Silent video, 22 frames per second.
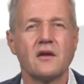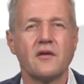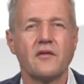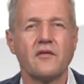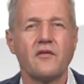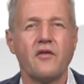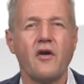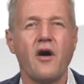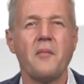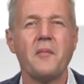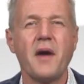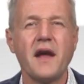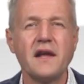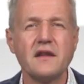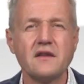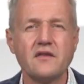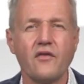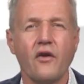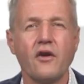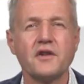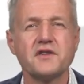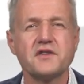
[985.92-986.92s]
For a
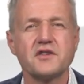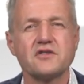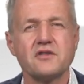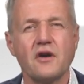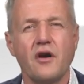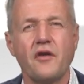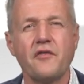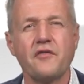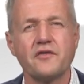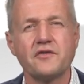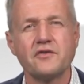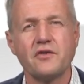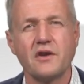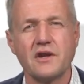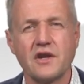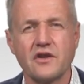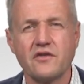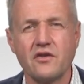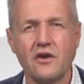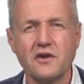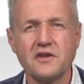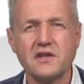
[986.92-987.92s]
mains voltage of
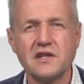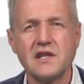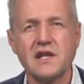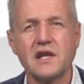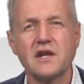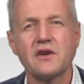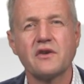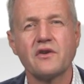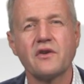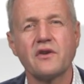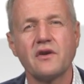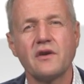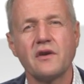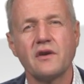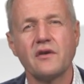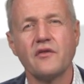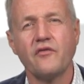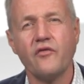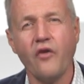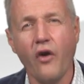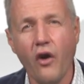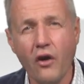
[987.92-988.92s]
230
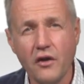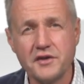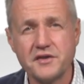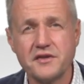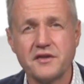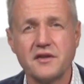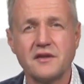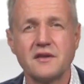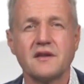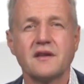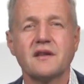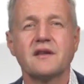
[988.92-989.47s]
volt,